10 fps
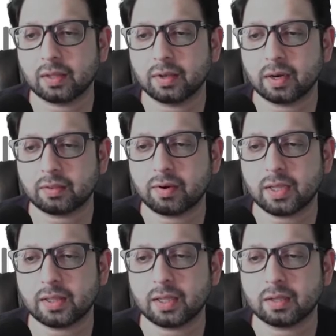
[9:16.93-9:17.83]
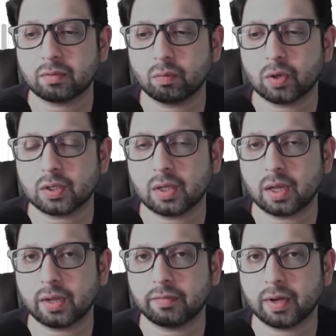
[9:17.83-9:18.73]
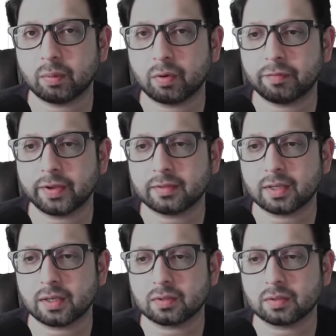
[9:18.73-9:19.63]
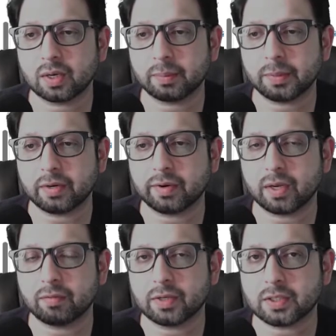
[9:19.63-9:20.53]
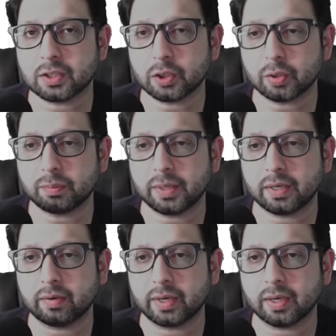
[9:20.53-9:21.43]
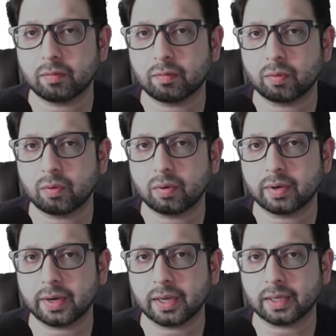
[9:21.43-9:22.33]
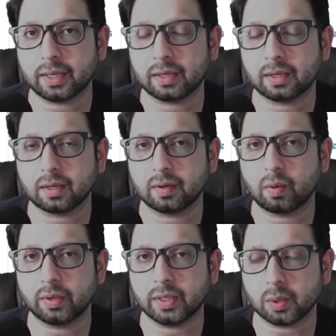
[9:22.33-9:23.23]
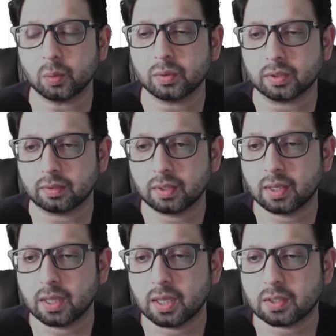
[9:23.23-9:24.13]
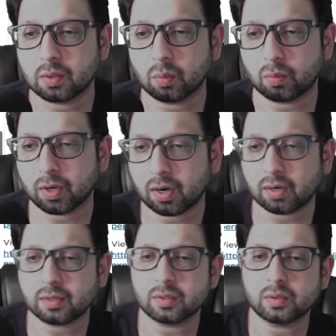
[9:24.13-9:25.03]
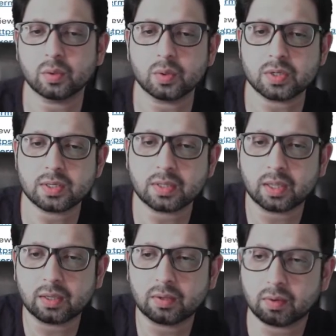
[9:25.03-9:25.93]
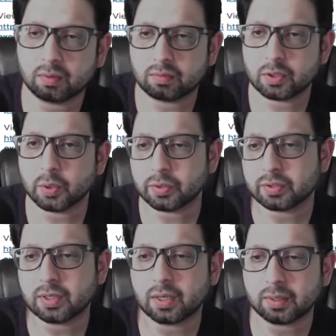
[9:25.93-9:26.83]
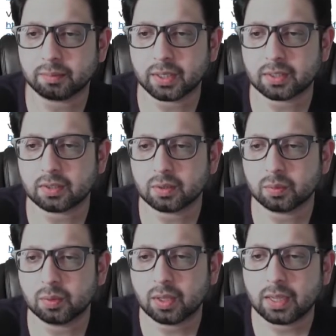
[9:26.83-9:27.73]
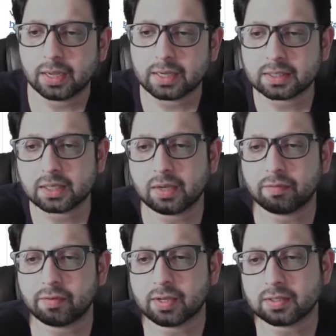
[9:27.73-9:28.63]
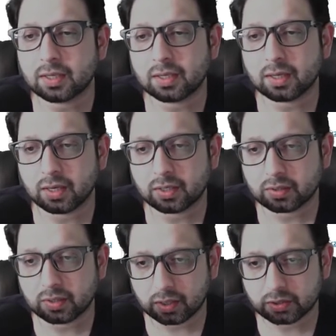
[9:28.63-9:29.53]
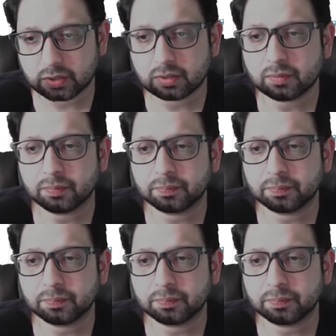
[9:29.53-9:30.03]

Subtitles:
There are 3 things. What if I will fix it is going to be green, which should be green for ranking on the Google. So what are those things Yoast telling me to do is key phrase in the introduction.